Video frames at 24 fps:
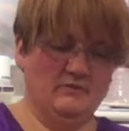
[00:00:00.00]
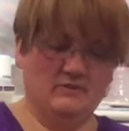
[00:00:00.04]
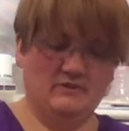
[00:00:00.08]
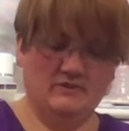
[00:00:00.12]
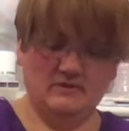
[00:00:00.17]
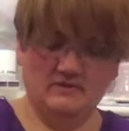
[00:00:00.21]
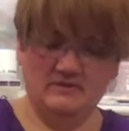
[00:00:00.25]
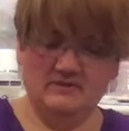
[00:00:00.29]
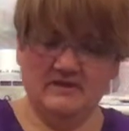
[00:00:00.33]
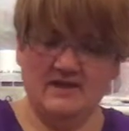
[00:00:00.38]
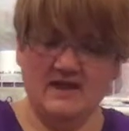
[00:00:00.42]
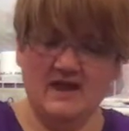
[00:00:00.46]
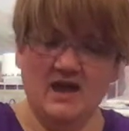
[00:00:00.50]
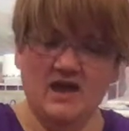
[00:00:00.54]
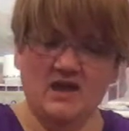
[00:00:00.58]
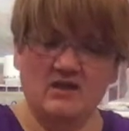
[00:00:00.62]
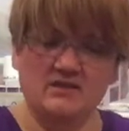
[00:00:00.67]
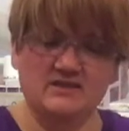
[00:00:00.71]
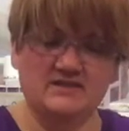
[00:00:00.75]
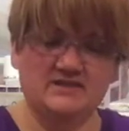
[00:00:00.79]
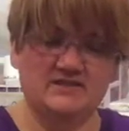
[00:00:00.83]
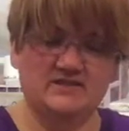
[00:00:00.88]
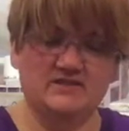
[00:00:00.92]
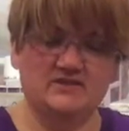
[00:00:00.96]
Well, now
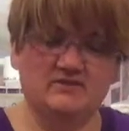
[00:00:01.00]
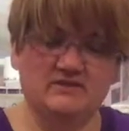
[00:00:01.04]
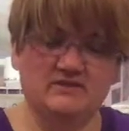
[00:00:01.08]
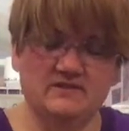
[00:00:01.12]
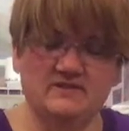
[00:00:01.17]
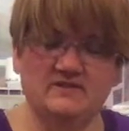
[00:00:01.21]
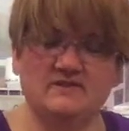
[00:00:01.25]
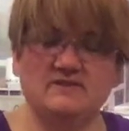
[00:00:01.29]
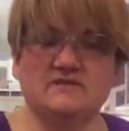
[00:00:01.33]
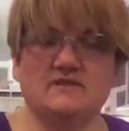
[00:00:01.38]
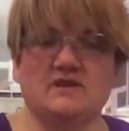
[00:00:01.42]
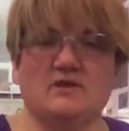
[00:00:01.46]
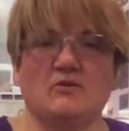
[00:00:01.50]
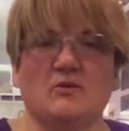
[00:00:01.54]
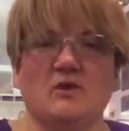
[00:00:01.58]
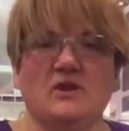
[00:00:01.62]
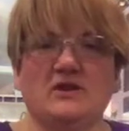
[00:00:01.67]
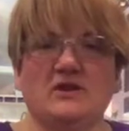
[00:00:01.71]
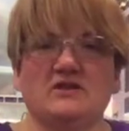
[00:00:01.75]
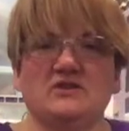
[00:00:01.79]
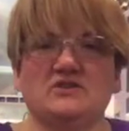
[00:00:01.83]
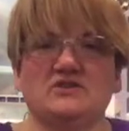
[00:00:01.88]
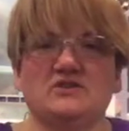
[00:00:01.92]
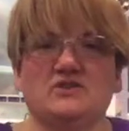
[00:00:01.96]
let's do this. Is I
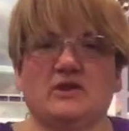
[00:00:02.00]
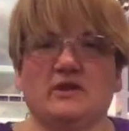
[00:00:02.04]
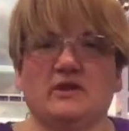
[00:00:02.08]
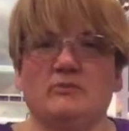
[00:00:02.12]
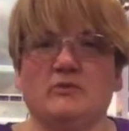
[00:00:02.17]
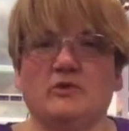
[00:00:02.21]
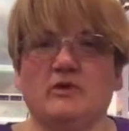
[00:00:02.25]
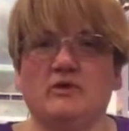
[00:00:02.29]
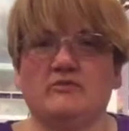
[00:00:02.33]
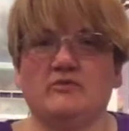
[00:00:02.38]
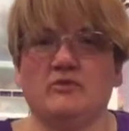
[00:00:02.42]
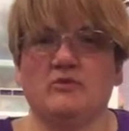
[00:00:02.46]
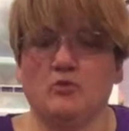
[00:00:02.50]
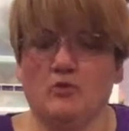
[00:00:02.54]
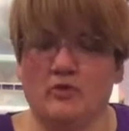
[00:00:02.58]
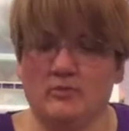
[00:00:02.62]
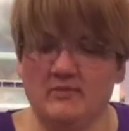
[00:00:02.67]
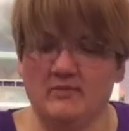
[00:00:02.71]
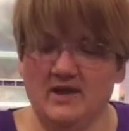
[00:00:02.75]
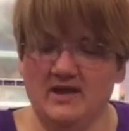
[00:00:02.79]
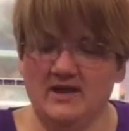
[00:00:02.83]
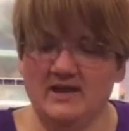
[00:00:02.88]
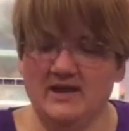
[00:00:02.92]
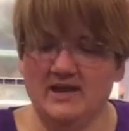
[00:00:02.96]
wanted to try one of the more
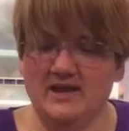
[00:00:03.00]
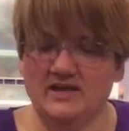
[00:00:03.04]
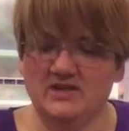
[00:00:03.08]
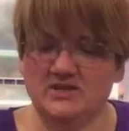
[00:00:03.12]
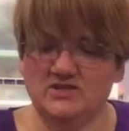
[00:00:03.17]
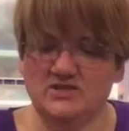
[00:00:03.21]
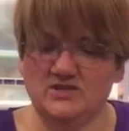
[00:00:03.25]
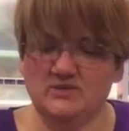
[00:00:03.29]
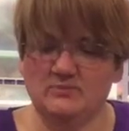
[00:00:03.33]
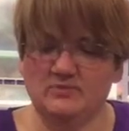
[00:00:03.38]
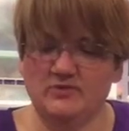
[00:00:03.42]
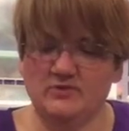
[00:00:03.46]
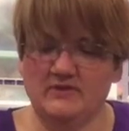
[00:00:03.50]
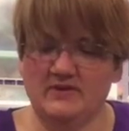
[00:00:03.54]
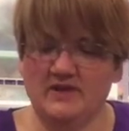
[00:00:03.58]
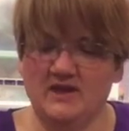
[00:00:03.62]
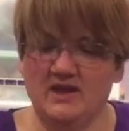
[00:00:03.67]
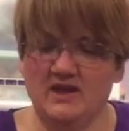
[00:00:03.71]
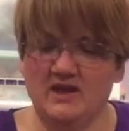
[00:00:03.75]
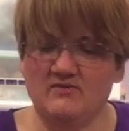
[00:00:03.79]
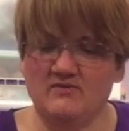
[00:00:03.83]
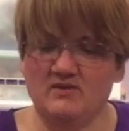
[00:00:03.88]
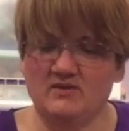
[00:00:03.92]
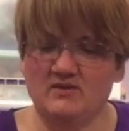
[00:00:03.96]
medicated shampoos I
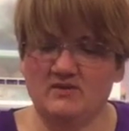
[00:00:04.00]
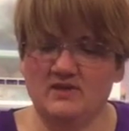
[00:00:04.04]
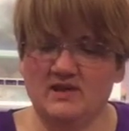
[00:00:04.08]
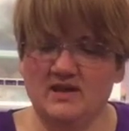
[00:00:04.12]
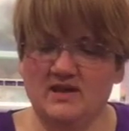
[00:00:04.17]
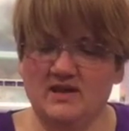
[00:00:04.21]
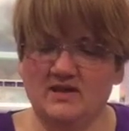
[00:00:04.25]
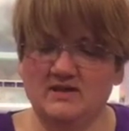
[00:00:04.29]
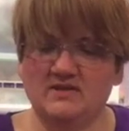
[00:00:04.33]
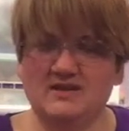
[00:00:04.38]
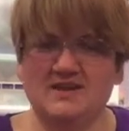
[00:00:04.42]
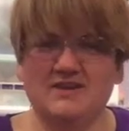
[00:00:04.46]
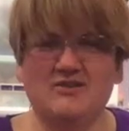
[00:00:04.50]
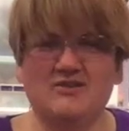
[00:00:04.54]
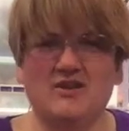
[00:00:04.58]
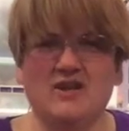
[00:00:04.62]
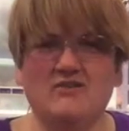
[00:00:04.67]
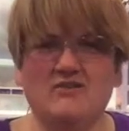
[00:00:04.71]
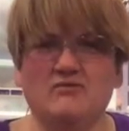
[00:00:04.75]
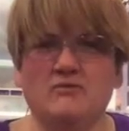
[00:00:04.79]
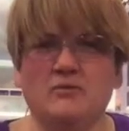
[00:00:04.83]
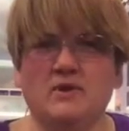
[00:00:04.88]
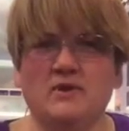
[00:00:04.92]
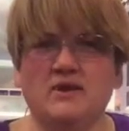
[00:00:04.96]
have on hand. I don't
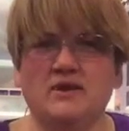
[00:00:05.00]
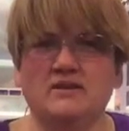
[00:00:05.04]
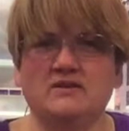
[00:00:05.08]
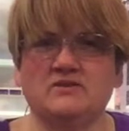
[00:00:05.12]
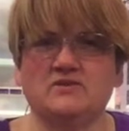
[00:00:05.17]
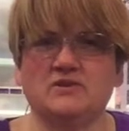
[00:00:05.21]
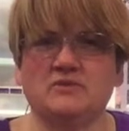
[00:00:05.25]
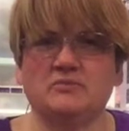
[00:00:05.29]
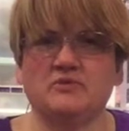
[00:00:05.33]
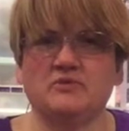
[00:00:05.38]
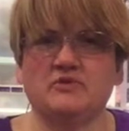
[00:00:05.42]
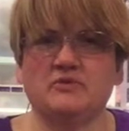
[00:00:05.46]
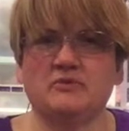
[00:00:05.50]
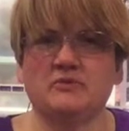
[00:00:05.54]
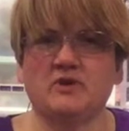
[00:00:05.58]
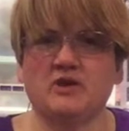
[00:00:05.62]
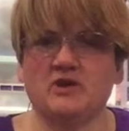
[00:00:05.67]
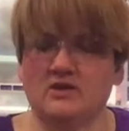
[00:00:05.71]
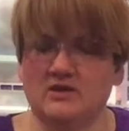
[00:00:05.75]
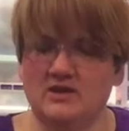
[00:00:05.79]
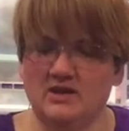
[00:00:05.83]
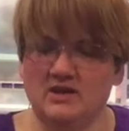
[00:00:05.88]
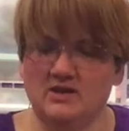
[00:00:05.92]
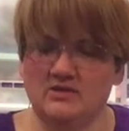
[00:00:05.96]
have many shampoos. I'm kind
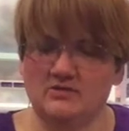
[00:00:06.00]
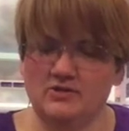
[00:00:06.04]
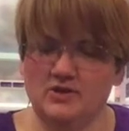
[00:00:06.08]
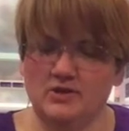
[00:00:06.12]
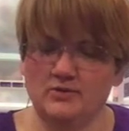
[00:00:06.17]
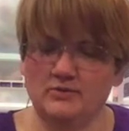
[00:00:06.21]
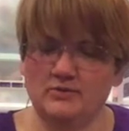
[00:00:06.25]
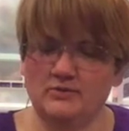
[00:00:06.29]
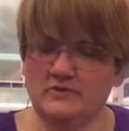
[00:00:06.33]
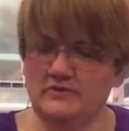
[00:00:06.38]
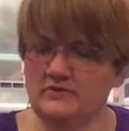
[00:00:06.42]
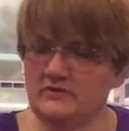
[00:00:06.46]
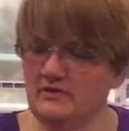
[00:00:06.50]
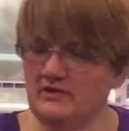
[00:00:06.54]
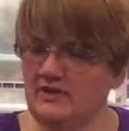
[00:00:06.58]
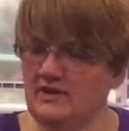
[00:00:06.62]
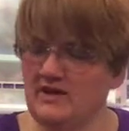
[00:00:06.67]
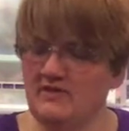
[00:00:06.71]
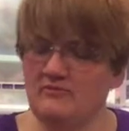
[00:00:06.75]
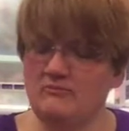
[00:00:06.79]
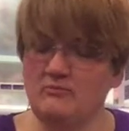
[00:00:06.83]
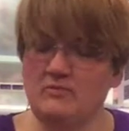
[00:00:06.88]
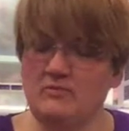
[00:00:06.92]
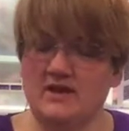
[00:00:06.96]
of getting low, so I didn't
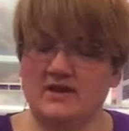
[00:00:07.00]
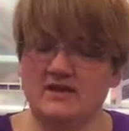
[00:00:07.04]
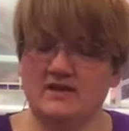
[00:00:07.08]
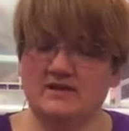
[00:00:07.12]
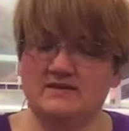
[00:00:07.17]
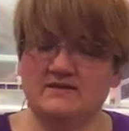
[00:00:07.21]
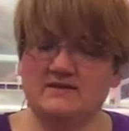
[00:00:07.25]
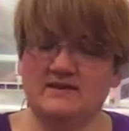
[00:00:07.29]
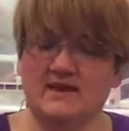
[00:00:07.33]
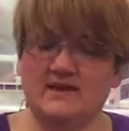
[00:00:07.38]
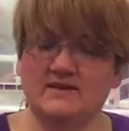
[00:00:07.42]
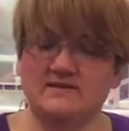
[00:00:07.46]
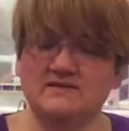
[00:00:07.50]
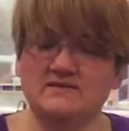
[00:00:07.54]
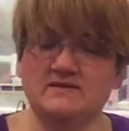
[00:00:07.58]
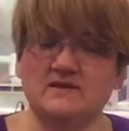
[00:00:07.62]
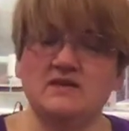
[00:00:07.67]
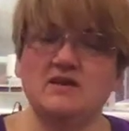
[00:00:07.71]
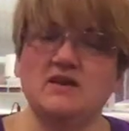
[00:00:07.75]
have many to test.